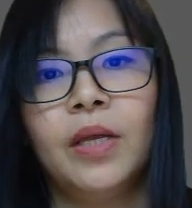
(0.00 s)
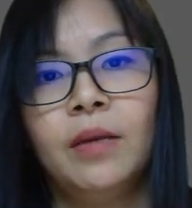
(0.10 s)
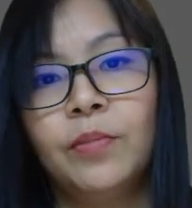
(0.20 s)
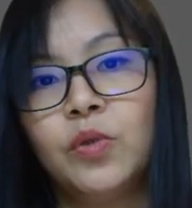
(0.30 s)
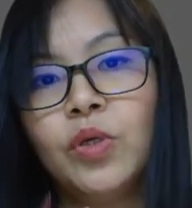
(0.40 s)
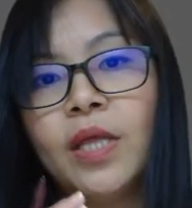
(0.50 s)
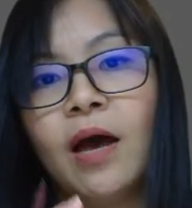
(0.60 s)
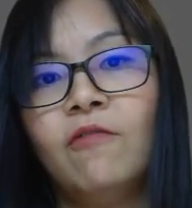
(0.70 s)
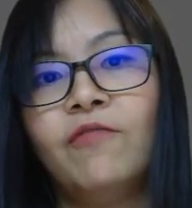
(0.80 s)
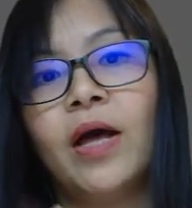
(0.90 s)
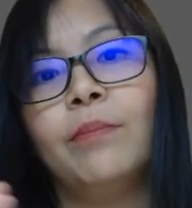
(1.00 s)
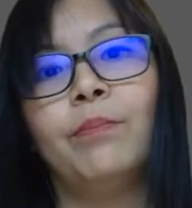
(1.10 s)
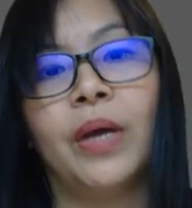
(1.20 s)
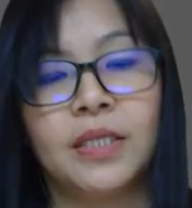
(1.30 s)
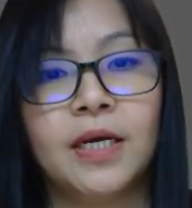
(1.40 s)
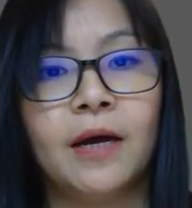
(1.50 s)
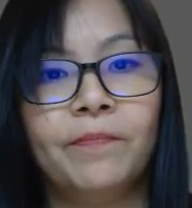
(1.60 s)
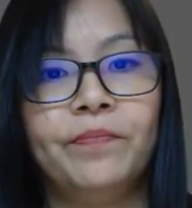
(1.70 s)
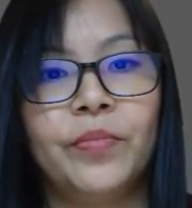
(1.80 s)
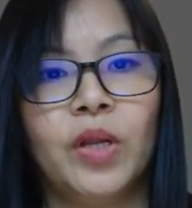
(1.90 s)
Between alpha and beta,
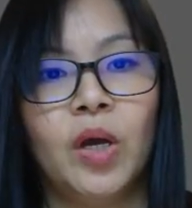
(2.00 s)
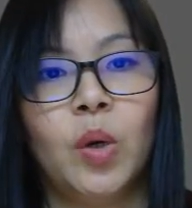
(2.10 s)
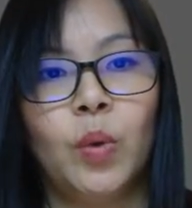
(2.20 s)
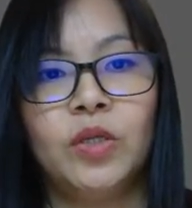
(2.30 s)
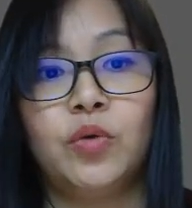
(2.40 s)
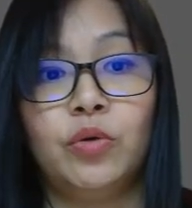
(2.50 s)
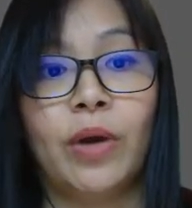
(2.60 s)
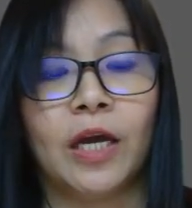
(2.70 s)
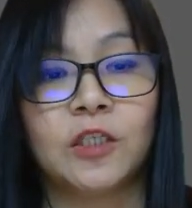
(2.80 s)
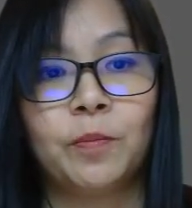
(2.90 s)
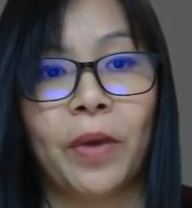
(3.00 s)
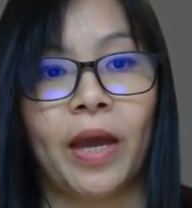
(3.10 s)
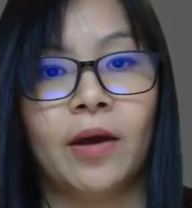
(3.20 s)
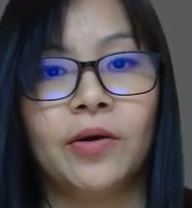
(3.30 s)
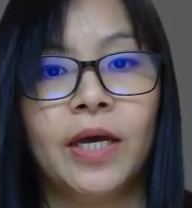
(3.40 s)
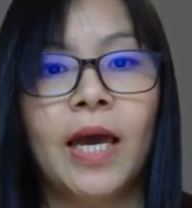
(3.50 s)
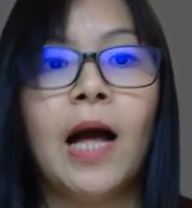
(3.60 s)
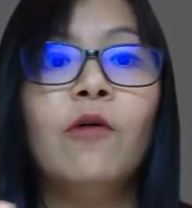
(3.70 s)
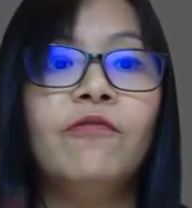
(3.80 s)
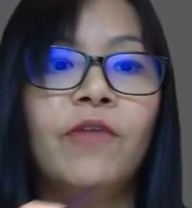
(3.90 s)
what do you expect? Okay,
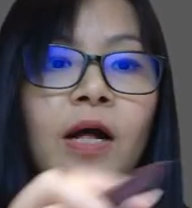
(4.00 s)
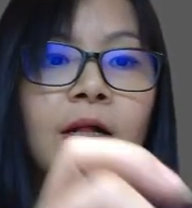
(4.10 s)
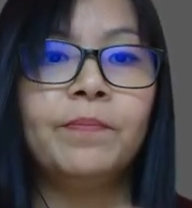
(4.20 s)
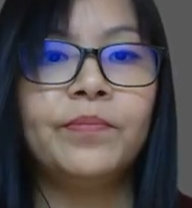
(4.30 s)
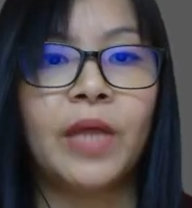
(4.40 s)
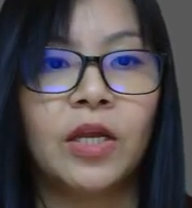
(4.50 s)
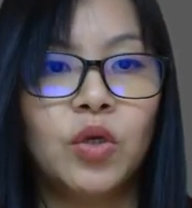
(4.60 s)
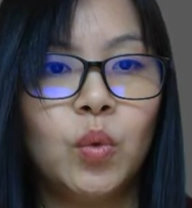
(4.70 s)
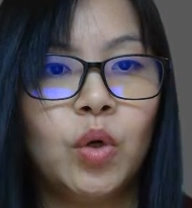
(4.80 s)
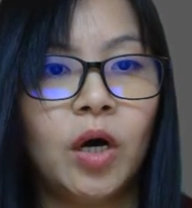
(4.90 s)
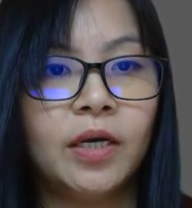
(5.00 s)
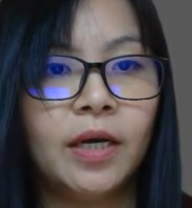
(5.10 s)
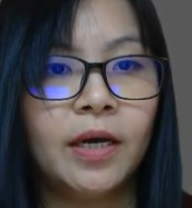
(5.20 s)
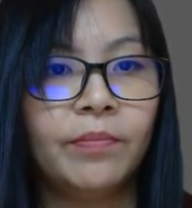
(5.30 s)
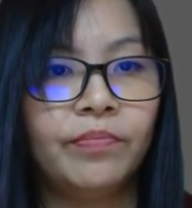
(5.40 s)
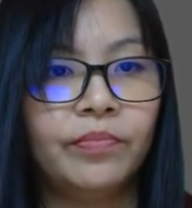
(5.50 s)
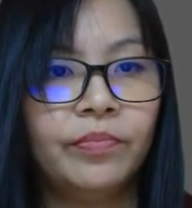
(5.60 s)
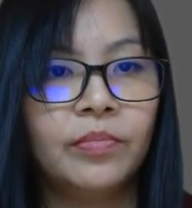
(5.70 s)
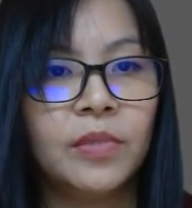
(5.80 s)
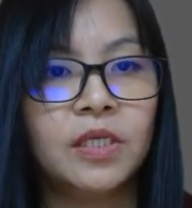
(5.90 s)
alpha, that you got
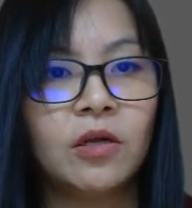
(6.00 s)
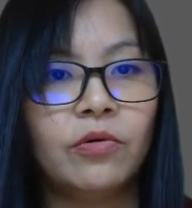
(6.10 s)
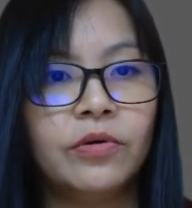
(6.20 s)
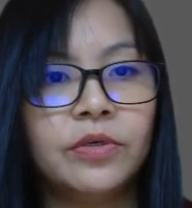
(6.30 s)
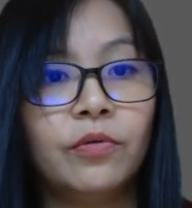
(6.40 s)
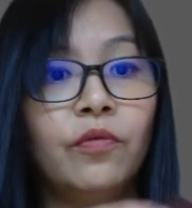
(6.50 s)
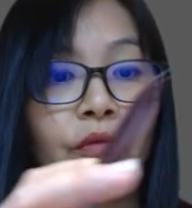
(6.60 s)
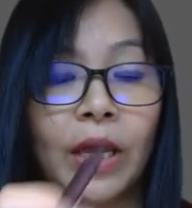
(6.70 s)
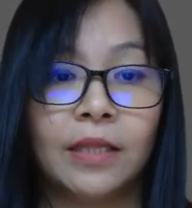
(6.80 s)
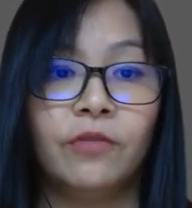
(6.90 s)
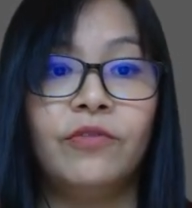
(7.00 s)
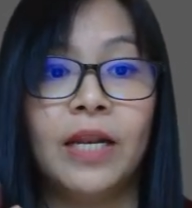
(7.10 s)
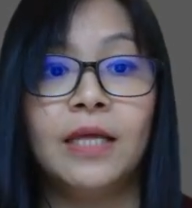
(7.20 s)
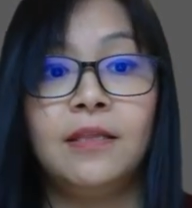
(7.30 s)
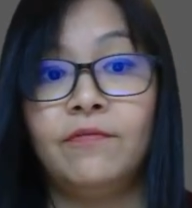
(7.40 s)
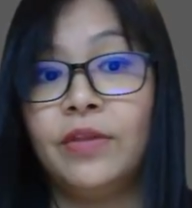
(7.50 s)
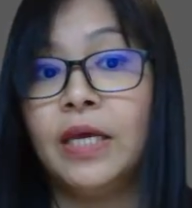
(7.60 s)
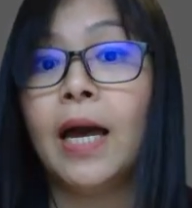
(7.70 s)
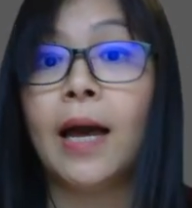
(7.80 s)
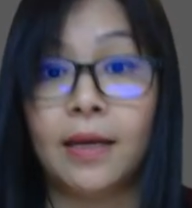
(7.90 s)
dissolution rate relatively
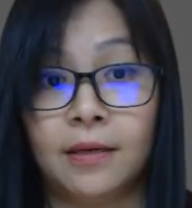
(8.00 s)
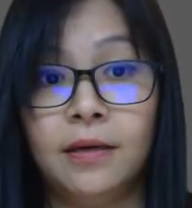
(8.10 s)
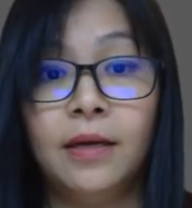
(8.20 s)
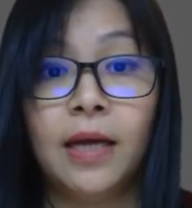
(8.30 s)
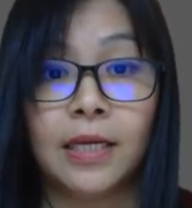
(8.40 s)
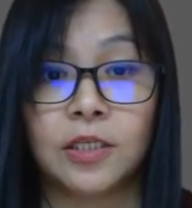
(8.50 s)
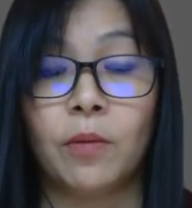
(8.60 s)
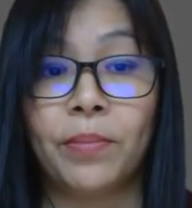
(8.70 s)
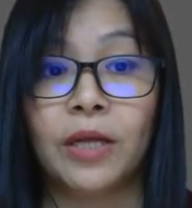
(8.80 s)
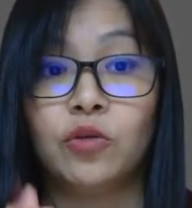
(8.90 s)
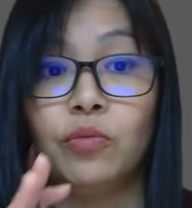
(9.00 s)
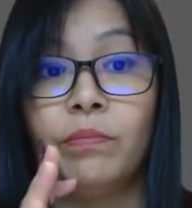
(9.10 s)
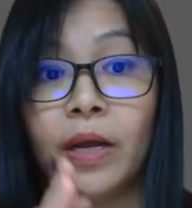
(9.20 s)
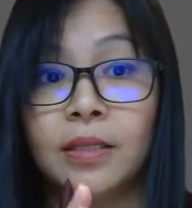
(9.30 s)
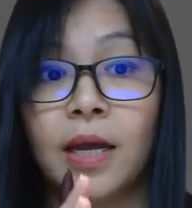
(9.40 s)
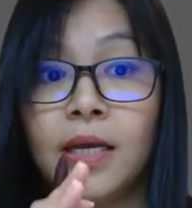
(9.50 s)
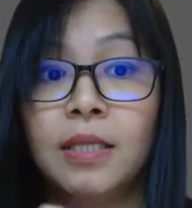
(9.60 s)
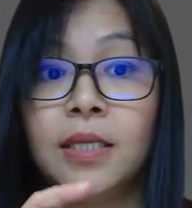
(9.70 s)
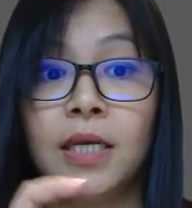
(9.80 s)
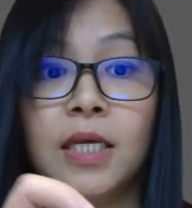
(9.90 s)
higher as compared to beta
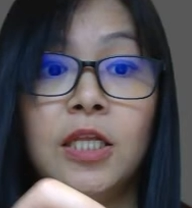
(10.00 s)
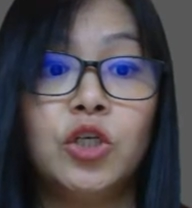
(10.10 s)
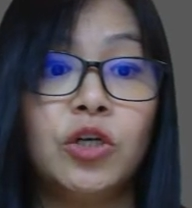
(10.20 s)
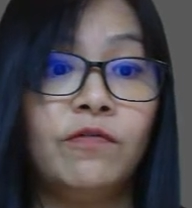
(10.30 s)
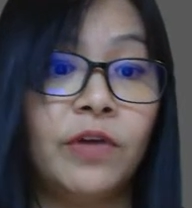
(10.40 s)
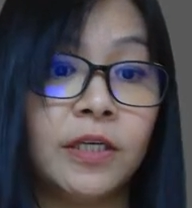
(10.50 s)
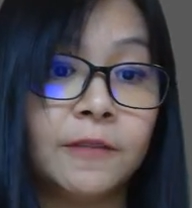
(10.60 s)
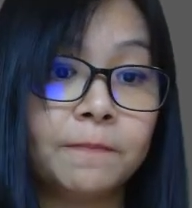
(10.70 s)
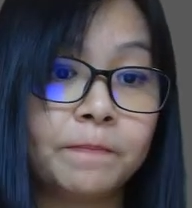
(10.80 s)
in the initial phase.